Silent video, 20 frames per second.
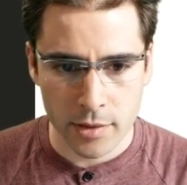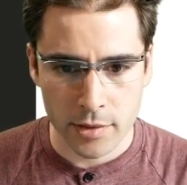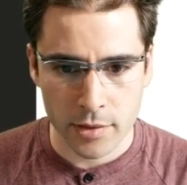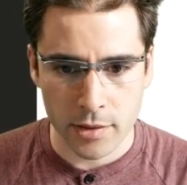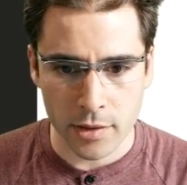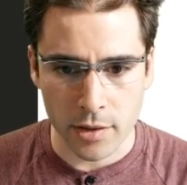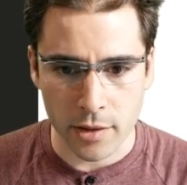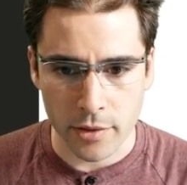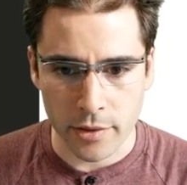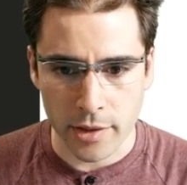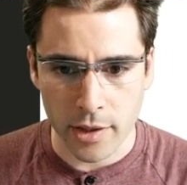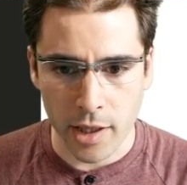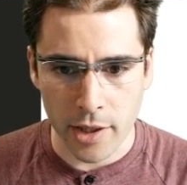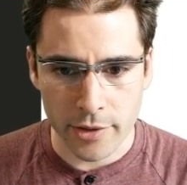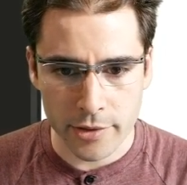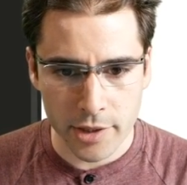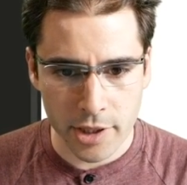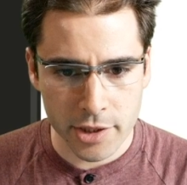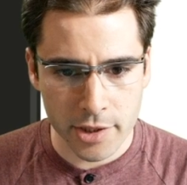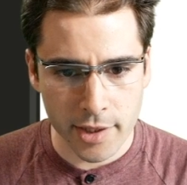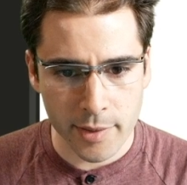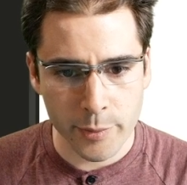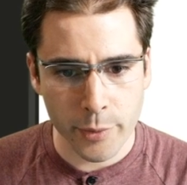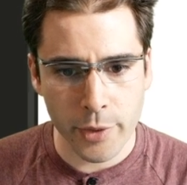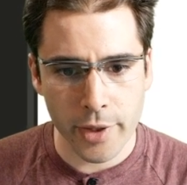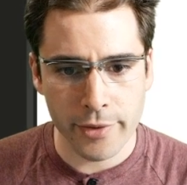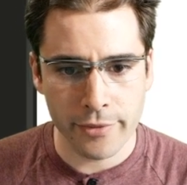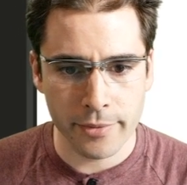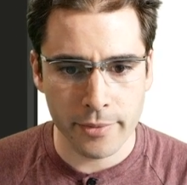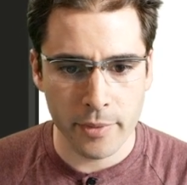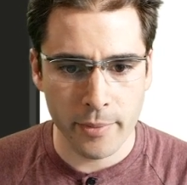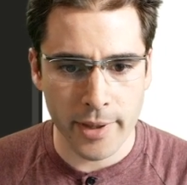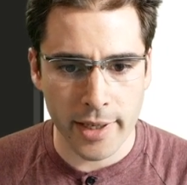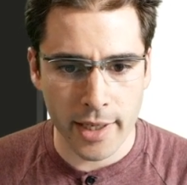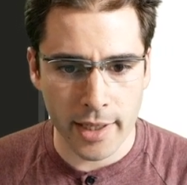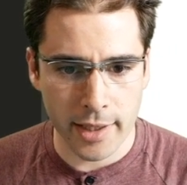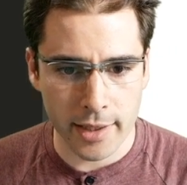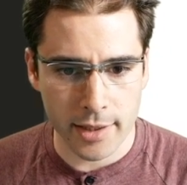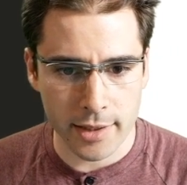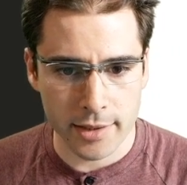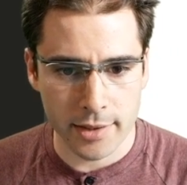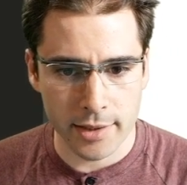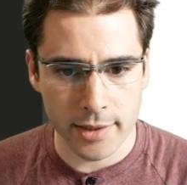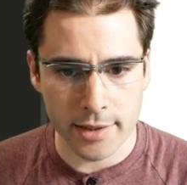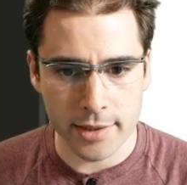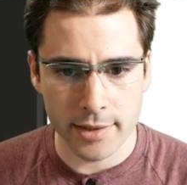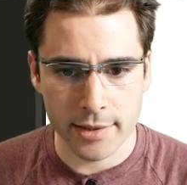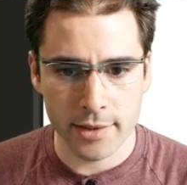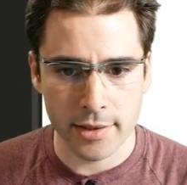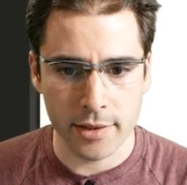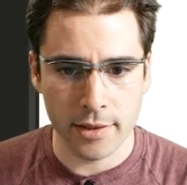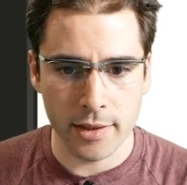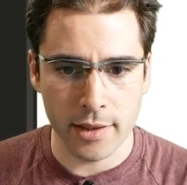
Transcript: So the authorization endpoint from the metadata is